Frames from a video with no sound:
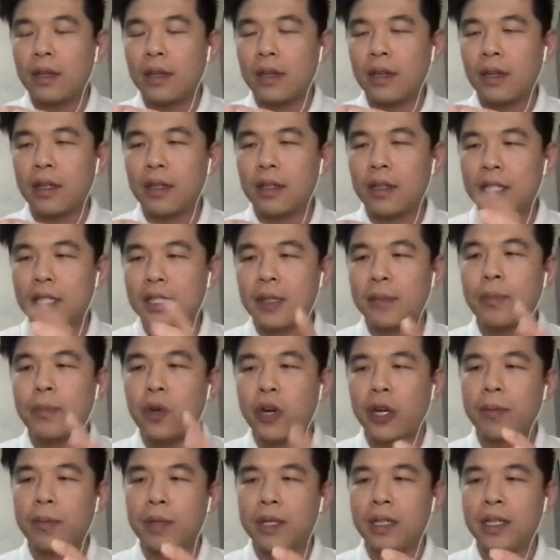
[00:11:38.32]

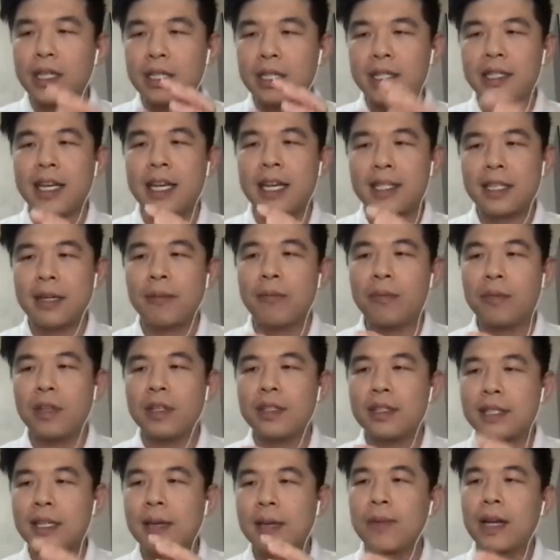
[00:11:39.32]
disappointment? Is there
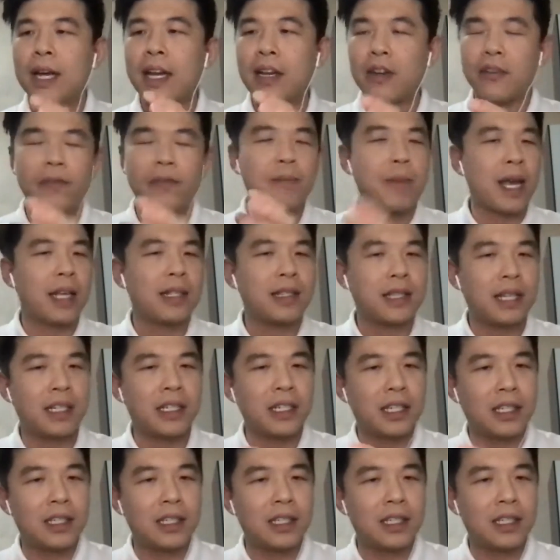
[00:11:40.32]
some kind of message?